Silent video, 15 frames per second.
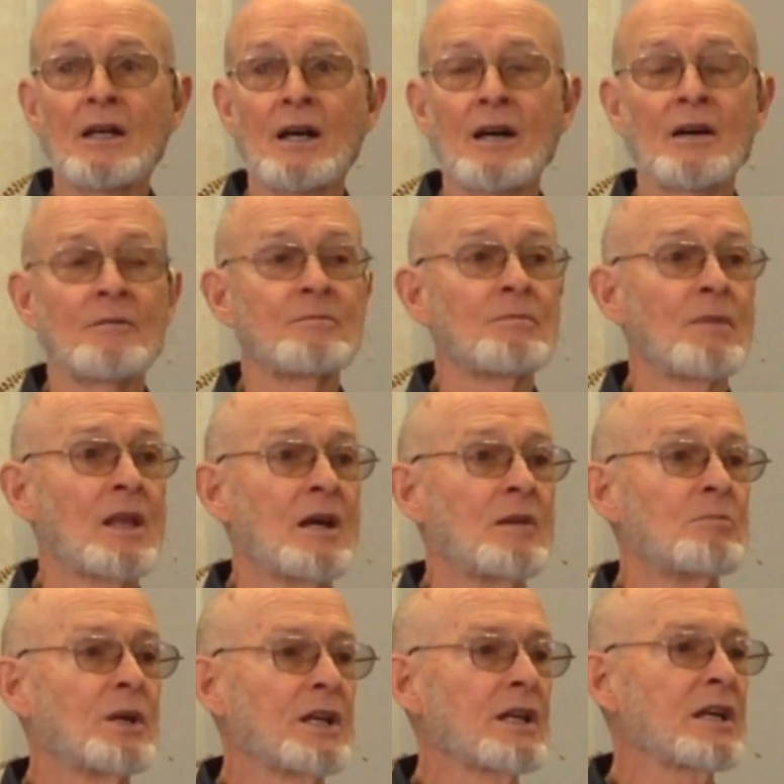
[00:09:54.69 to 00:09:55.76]
Uh,
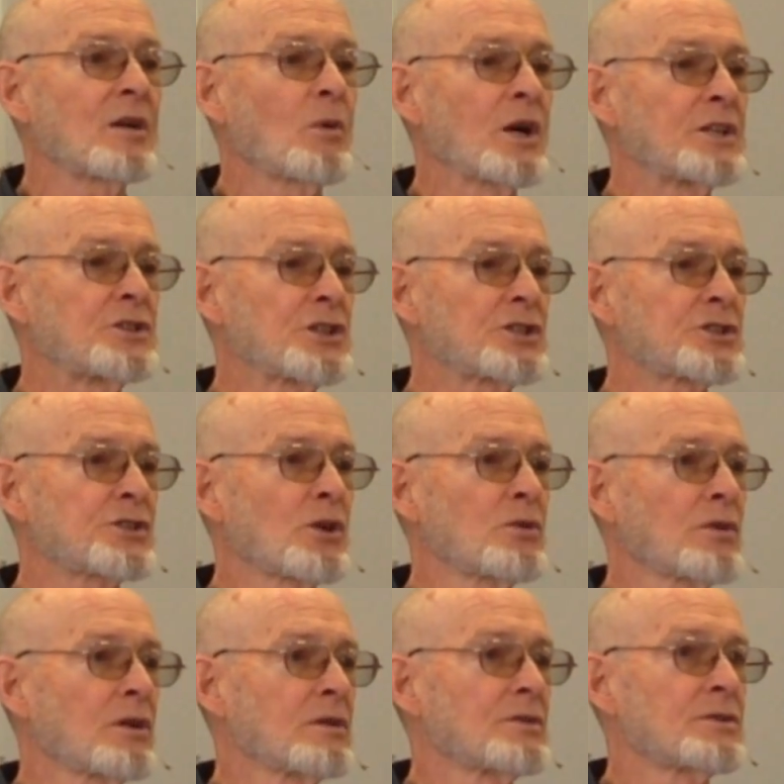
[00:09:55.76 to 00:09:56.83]
but anyway, just
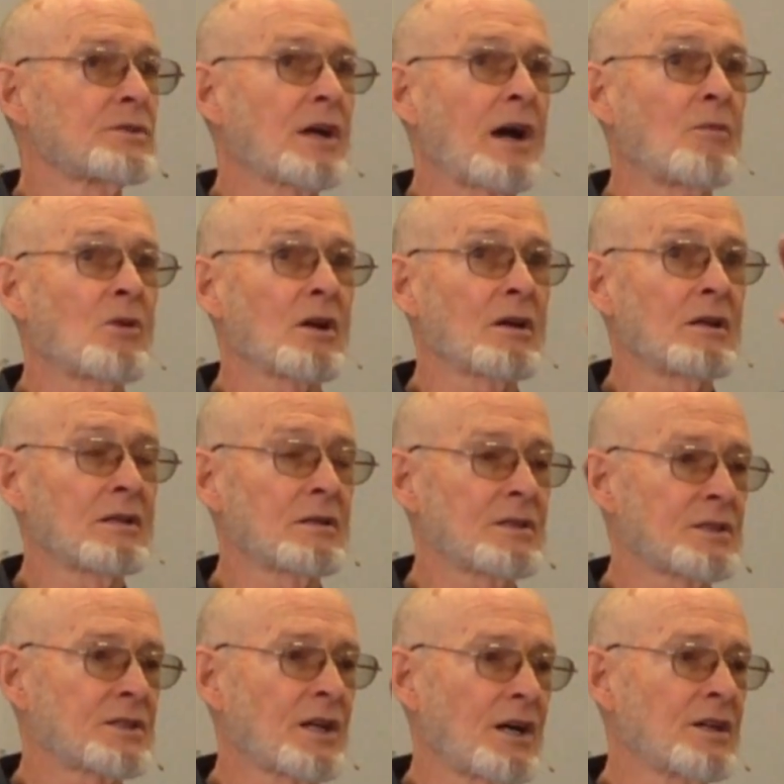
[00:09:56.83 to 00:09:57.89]
so I want to, un
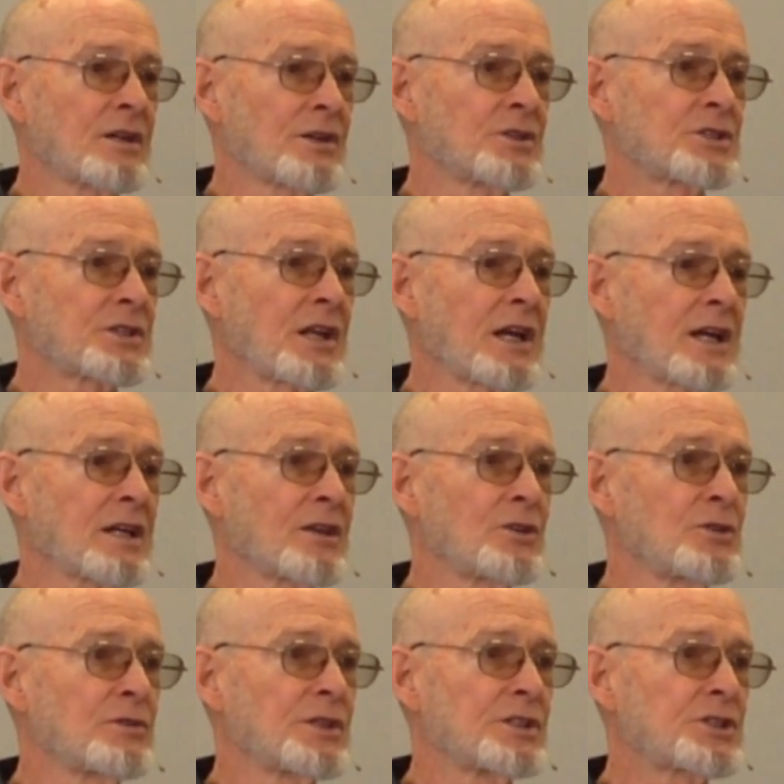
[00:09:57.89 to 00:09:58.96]
to understand
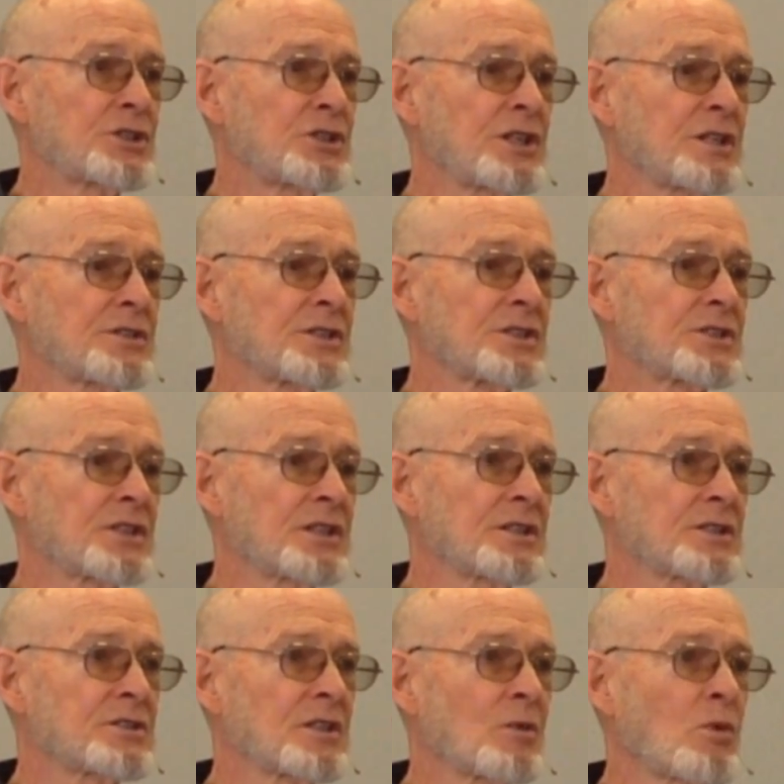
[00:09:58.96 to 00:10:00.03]
who this Jesus
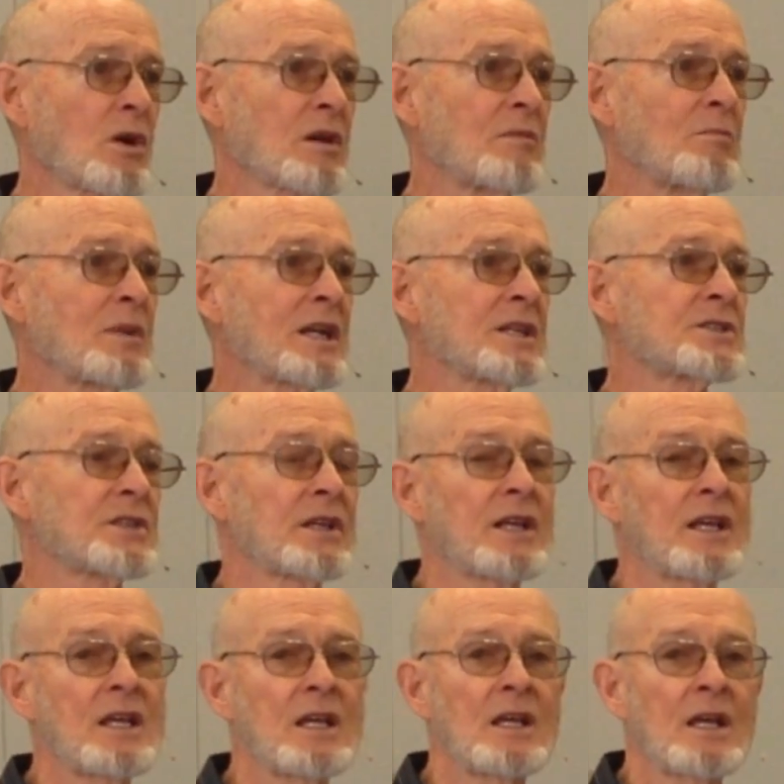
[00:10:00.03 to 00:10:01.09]
is and what it means that
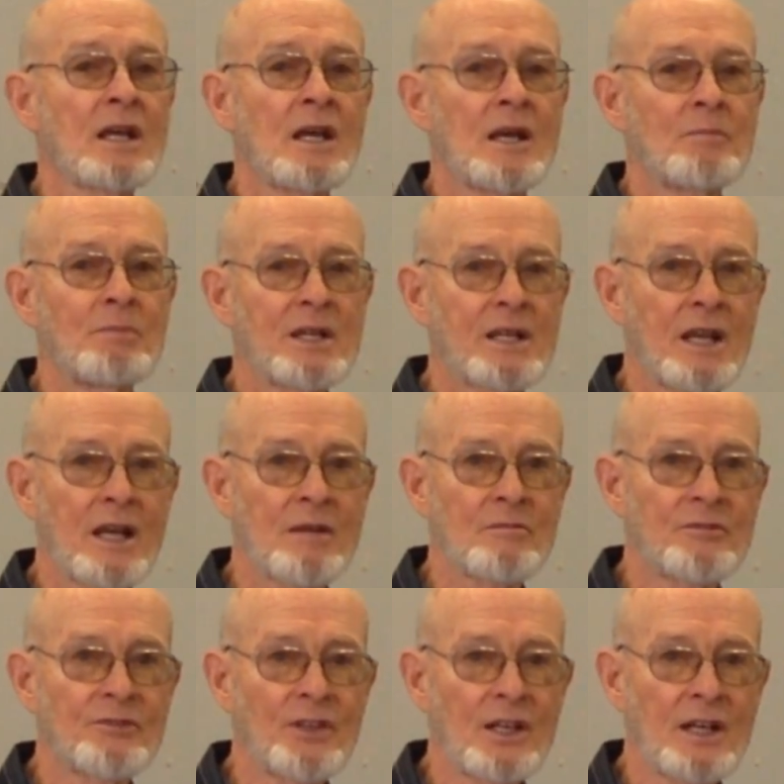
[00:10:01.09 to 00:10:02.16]
he became
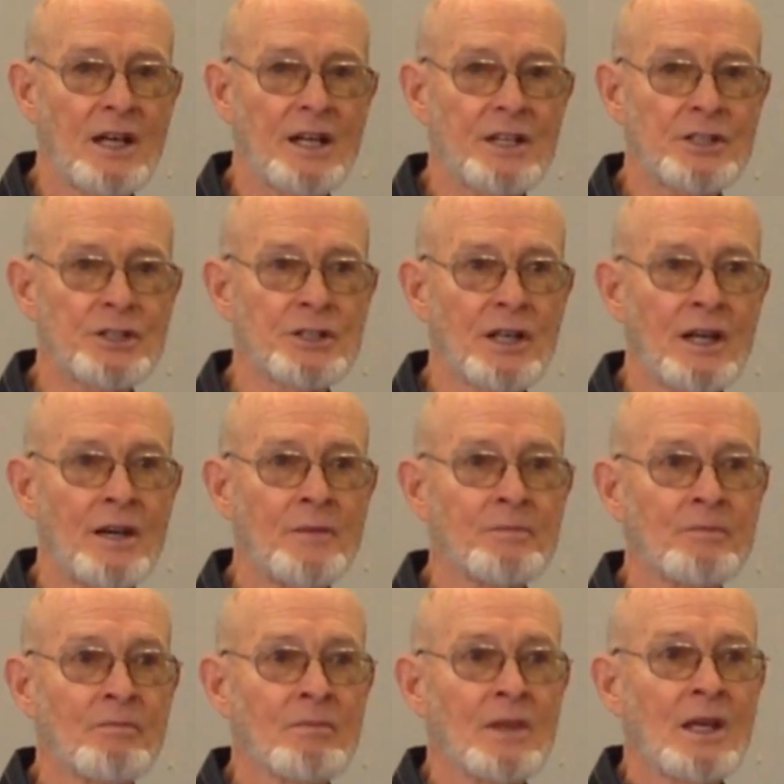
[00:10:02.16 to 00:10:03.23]
flesh,
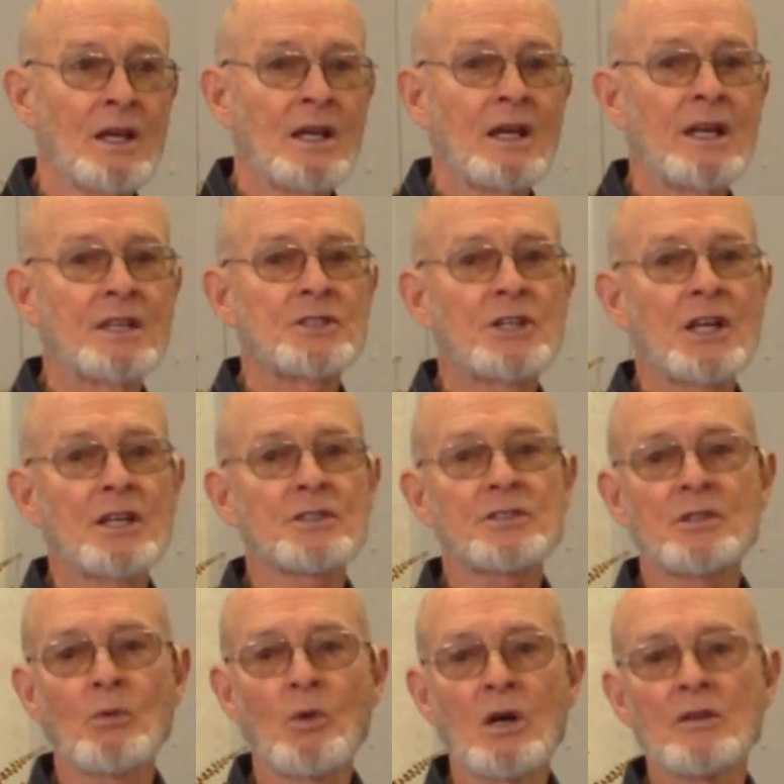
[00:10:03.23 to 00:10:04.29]
is he is
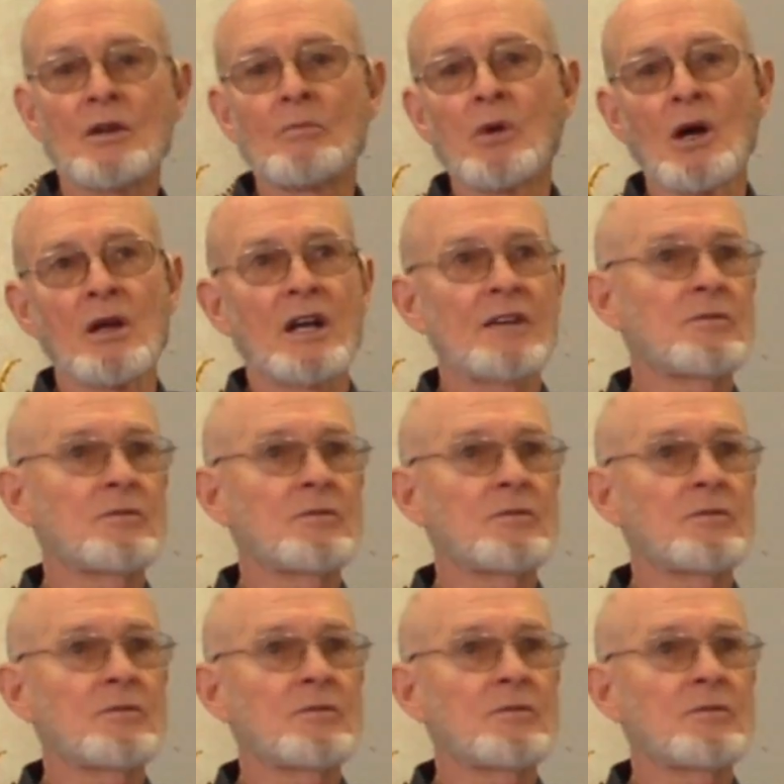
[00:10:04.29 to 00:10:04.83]
the one that brought